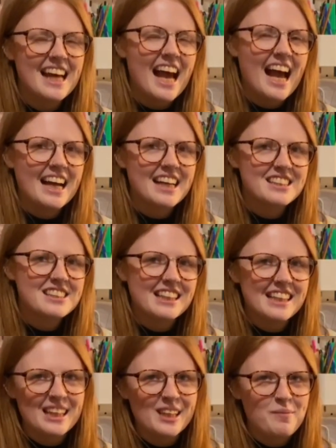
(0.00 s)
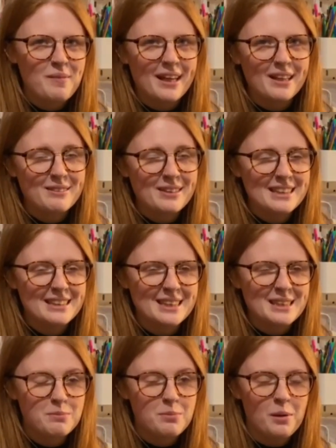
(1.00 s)
actually the main reason
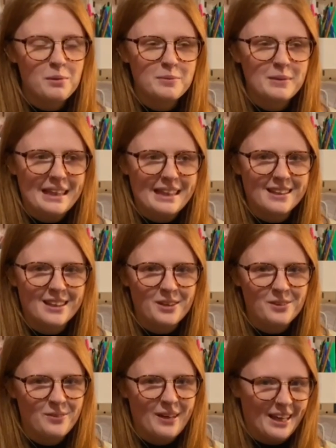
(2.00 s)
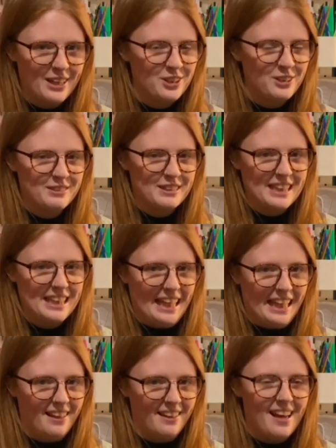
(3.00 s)
is probably that we're
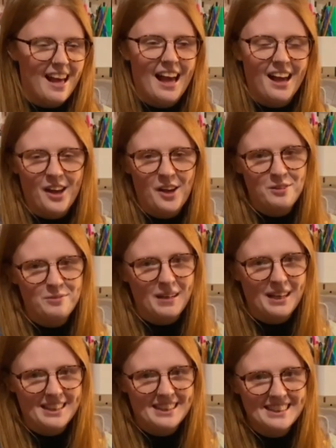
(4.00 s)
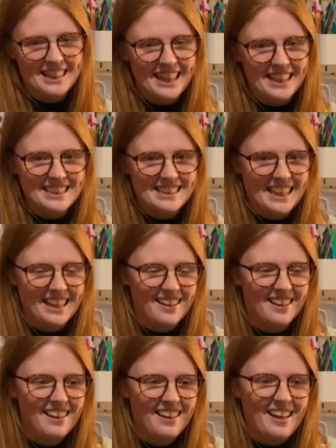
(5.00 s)
currently at home isolating
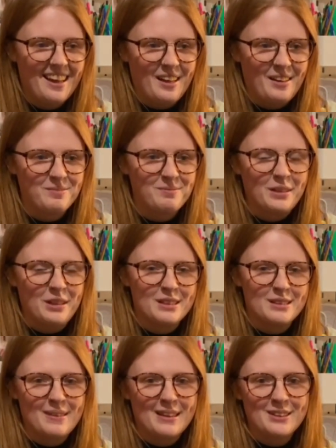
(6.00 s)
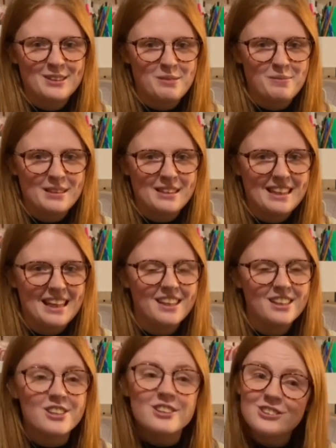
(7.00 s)
because my husband
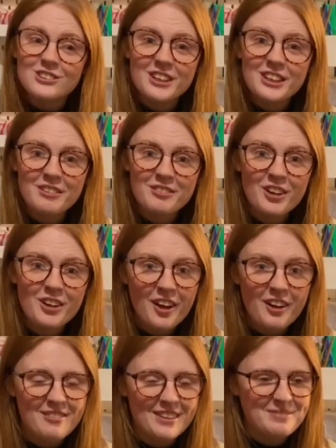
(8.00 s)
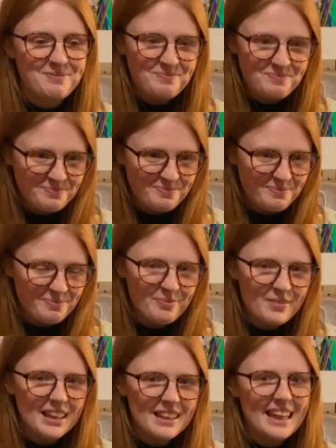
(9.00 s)
and children have got COVID.
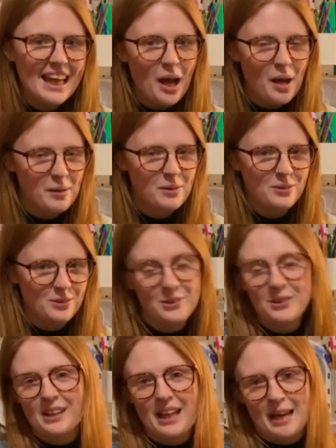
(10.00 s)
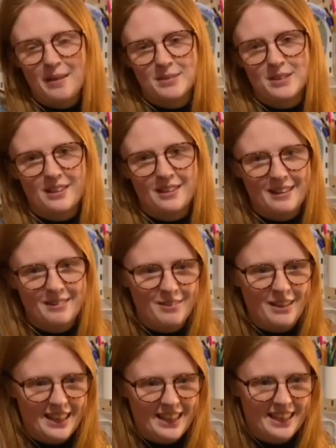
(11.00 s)
They are all absolutely
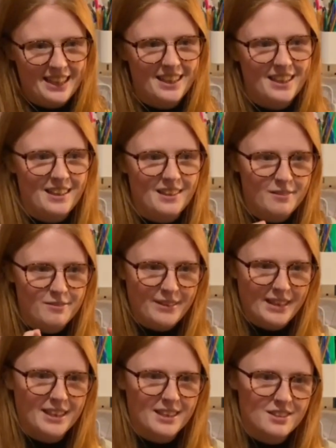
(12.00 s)
fine, fingers